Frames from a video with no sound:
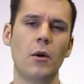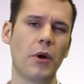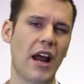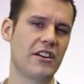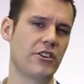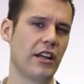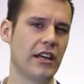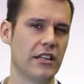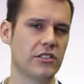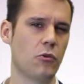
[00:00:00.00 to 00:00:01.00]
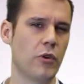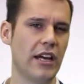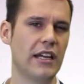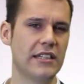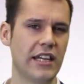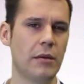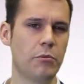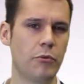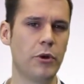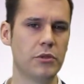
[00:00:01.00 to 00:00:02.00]
But actually, there's a really
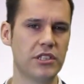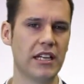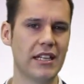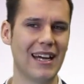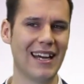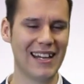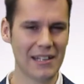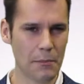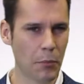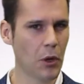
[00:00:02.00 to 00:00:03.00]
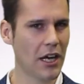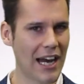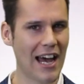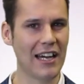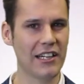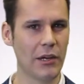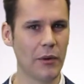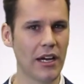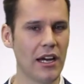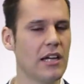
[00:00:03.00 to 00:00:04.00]
deep-rooted, well, can I
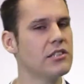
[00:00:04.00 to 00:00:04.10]
do it?